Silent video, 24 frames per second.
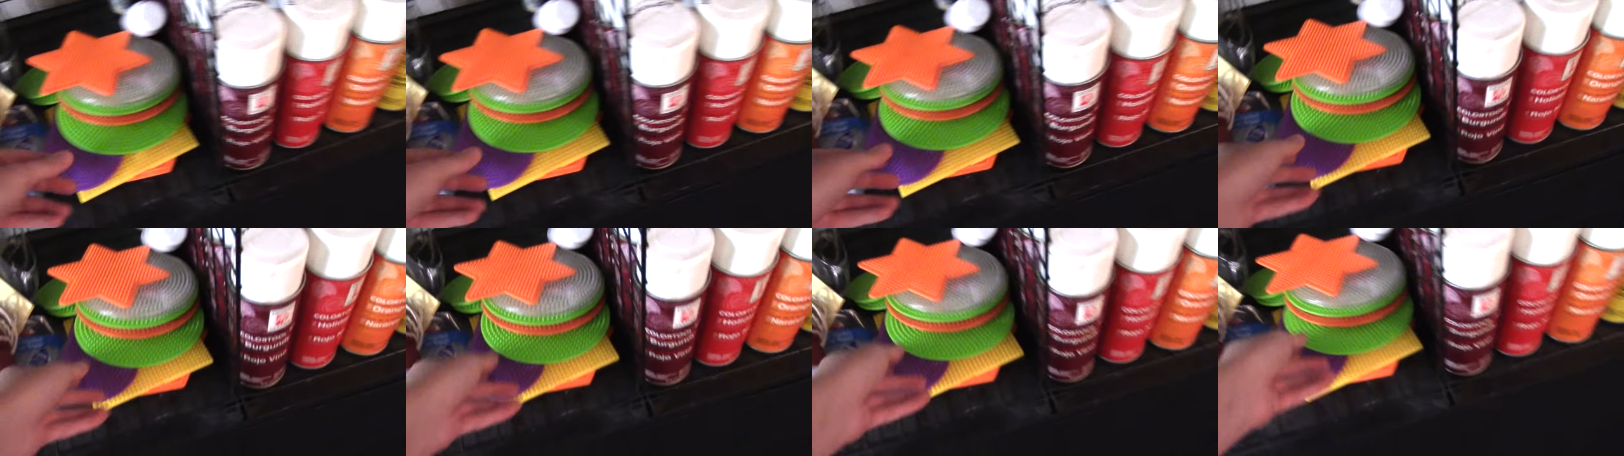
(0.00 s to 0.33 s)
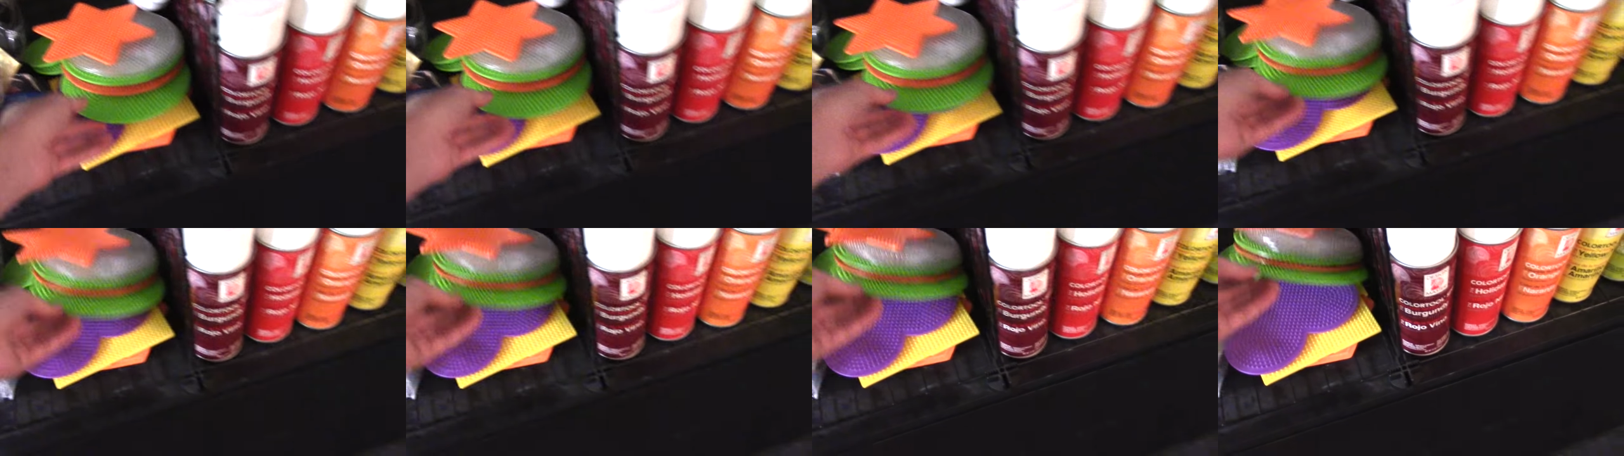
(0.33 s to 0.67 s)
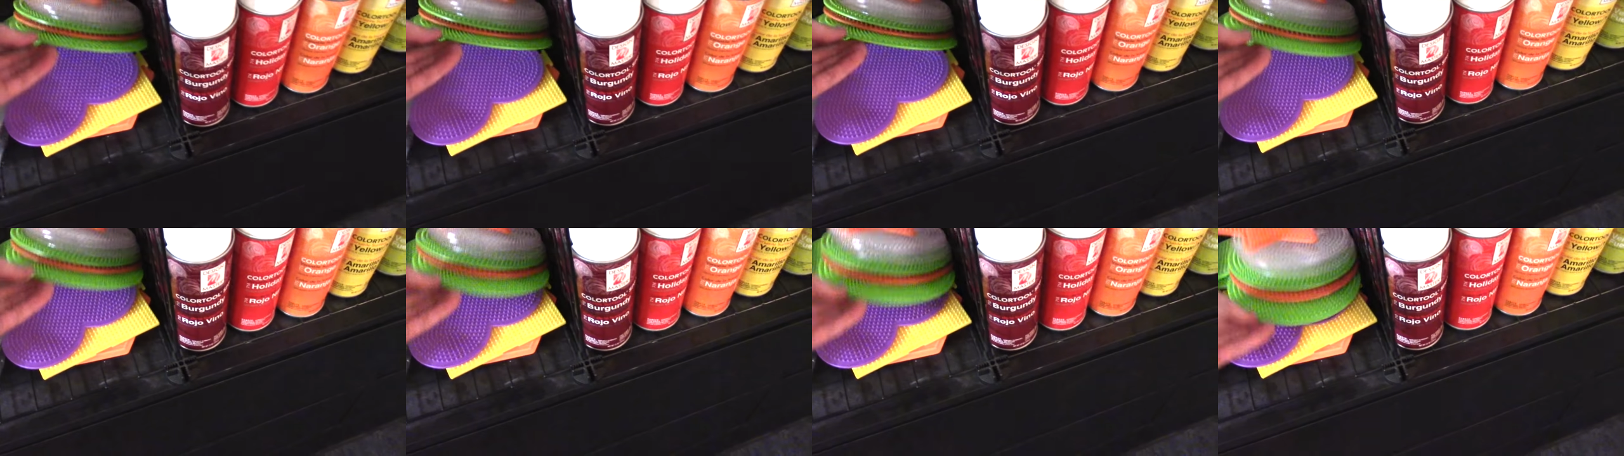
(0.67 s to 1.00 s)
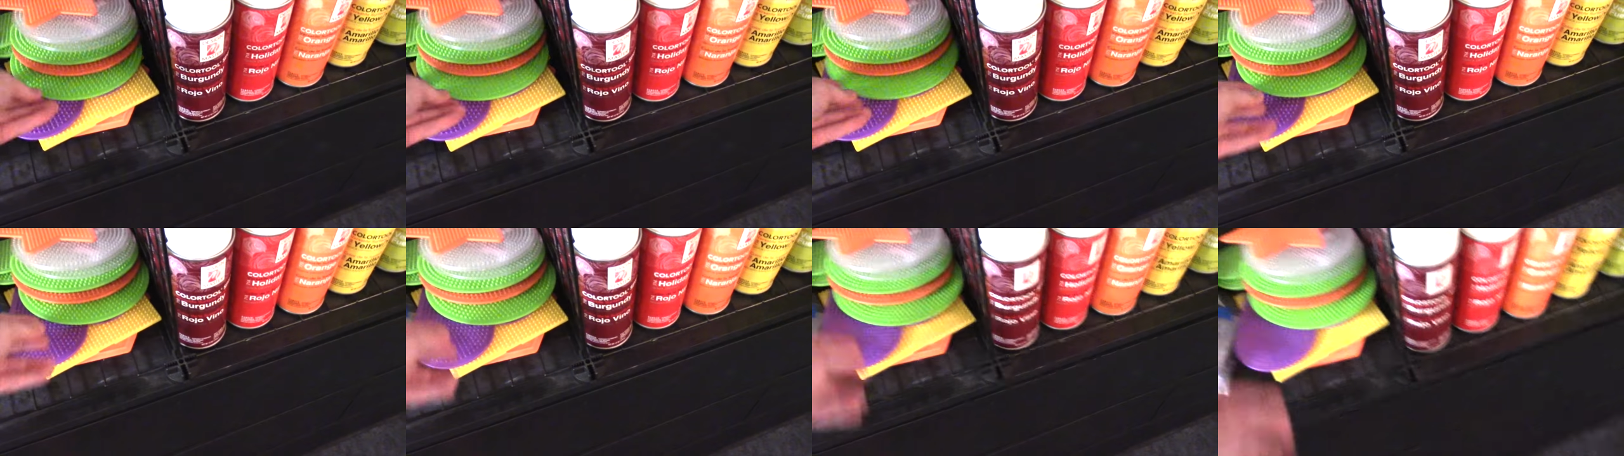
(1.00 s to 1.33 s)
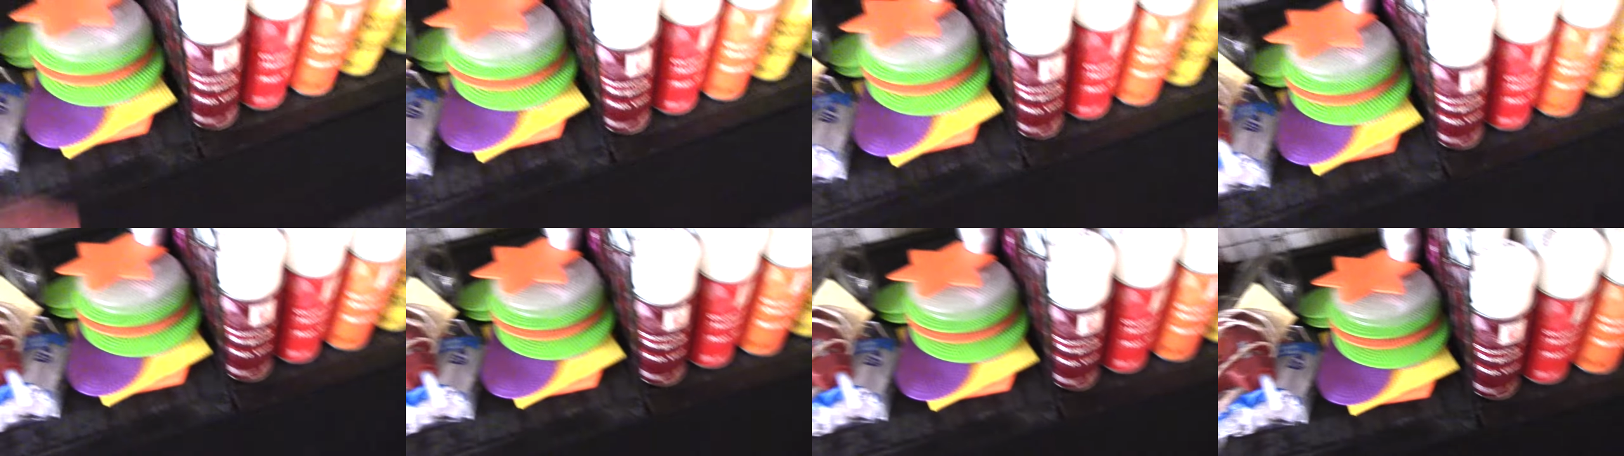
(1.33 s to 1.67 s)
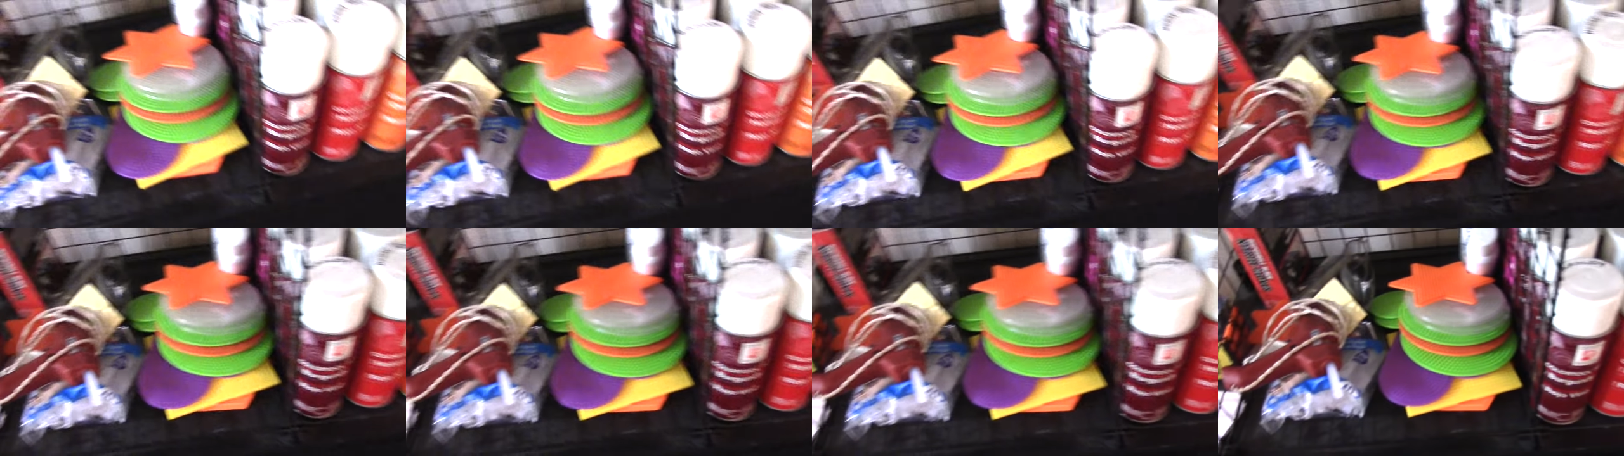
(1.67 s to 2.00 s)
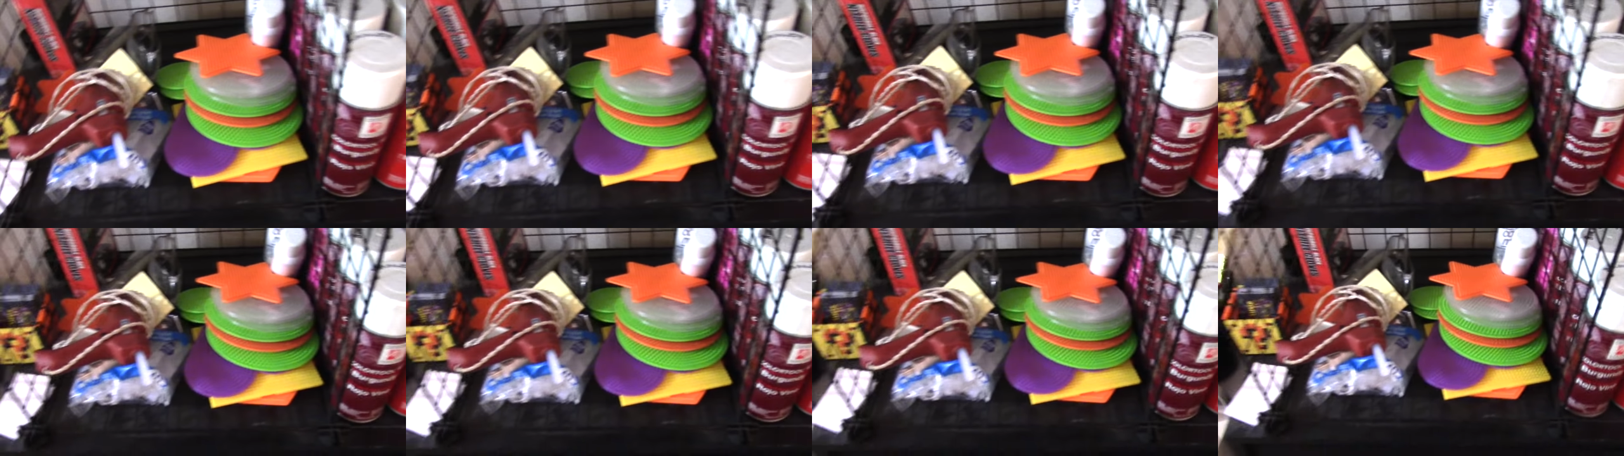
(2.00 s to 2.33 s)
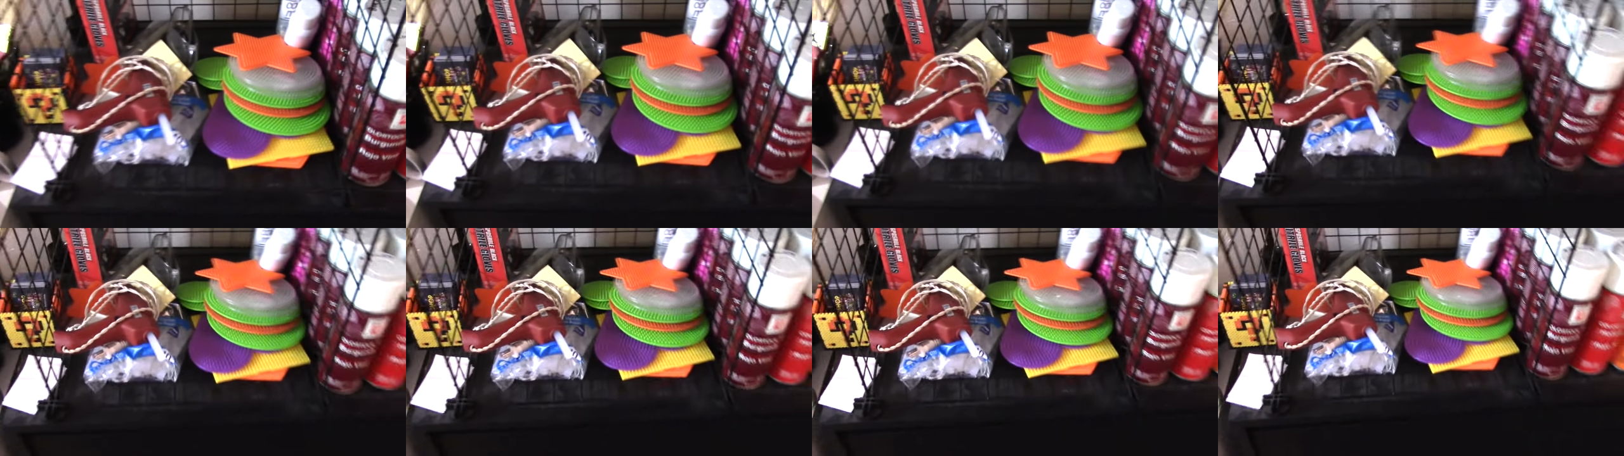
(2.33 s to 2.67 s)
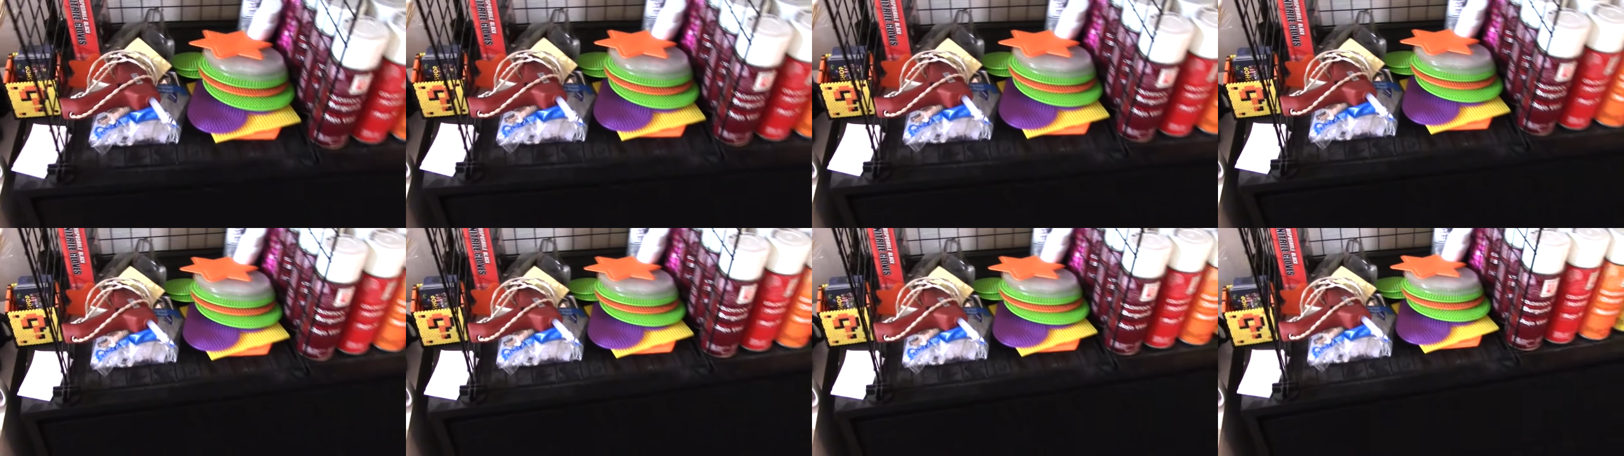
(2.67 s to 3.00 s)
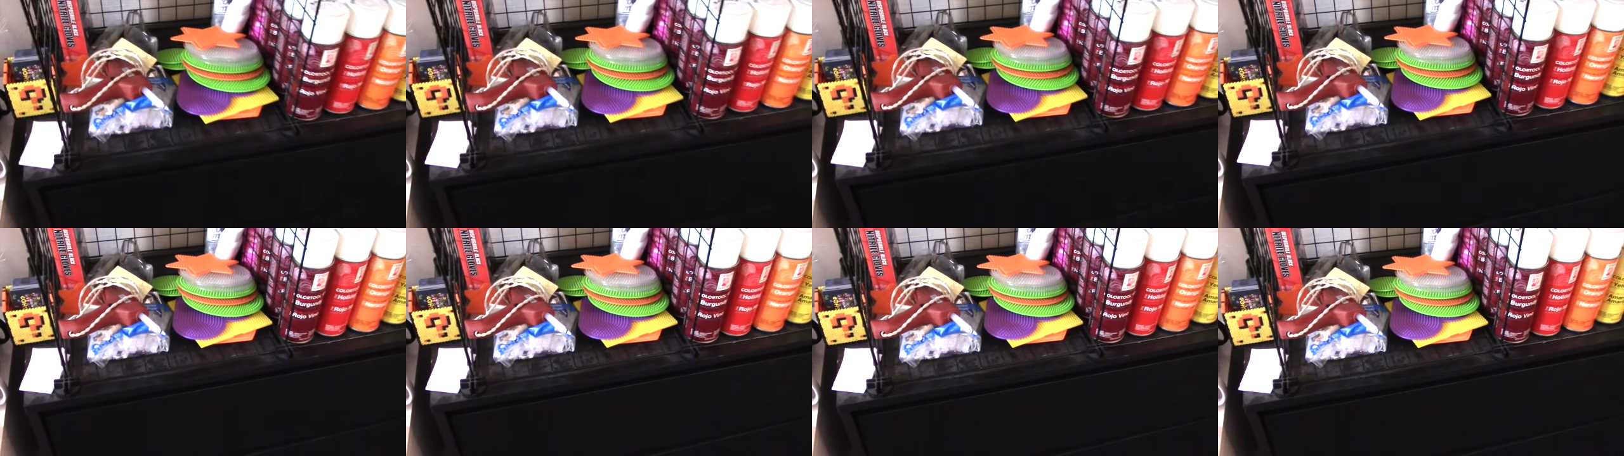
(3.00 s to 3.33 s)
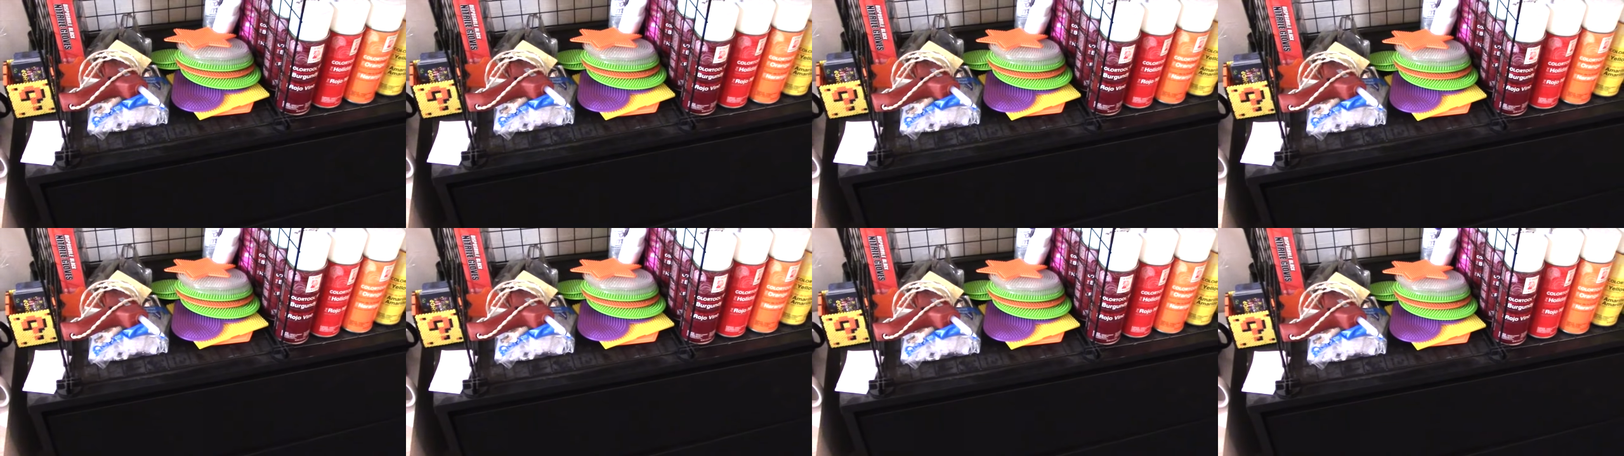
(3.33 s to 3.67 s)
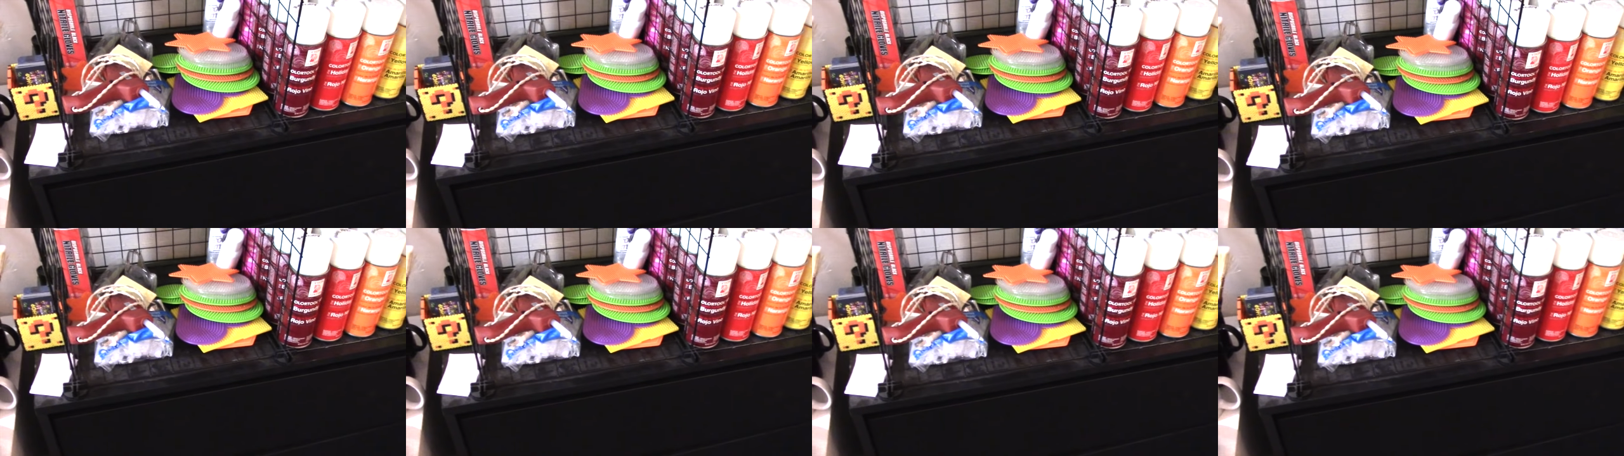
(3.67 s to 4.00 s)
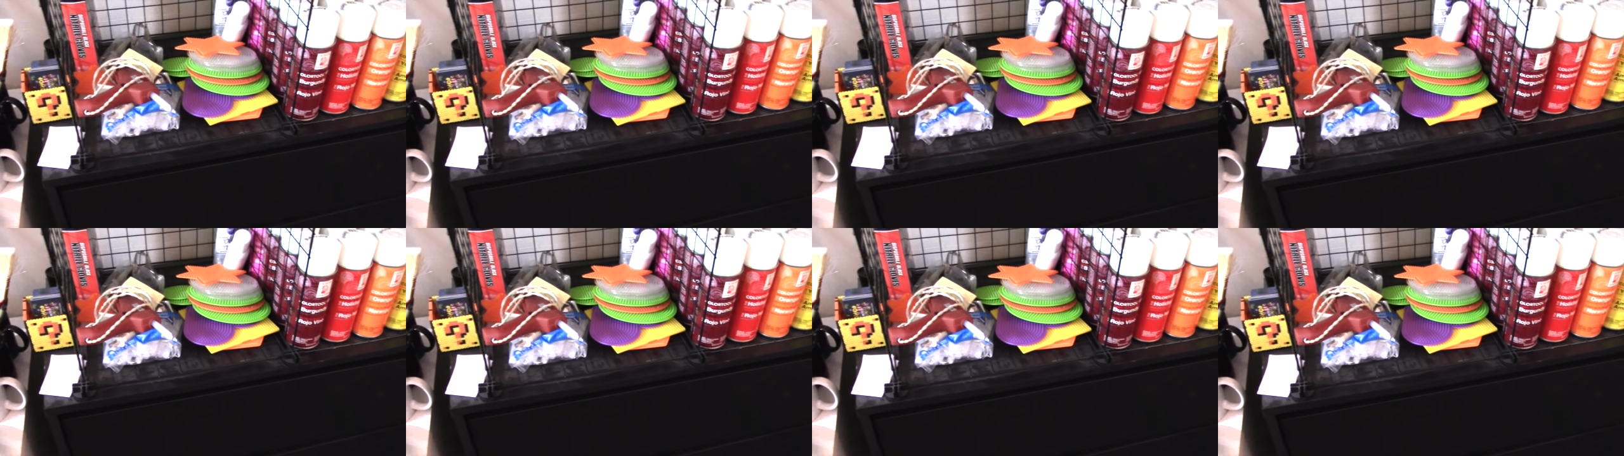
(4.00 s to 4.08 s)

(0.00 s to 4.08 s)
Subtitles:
Nobody's mouth can be seen.